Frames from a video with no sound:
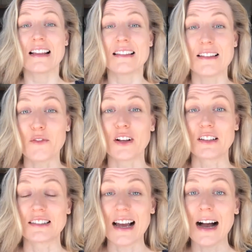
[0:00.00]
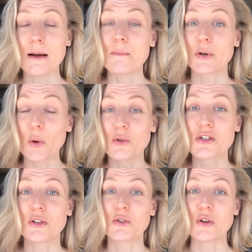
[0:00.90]
difficult time, but
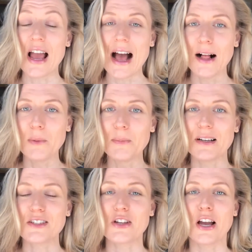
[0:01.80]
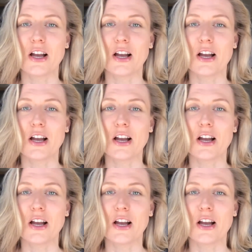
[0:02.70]
also to help us